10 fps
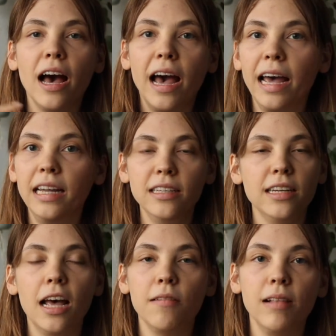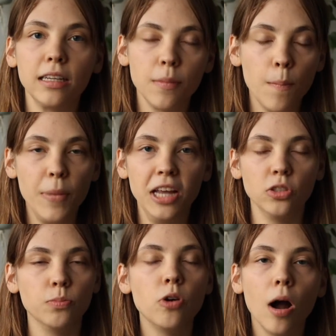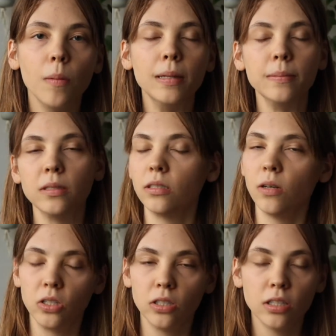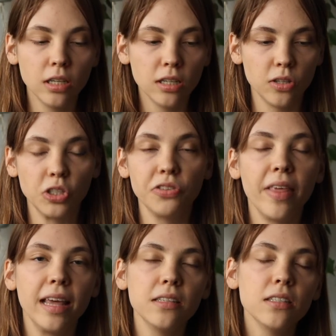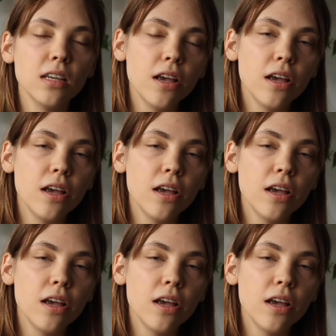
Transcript: I didn't have like major problems and such things.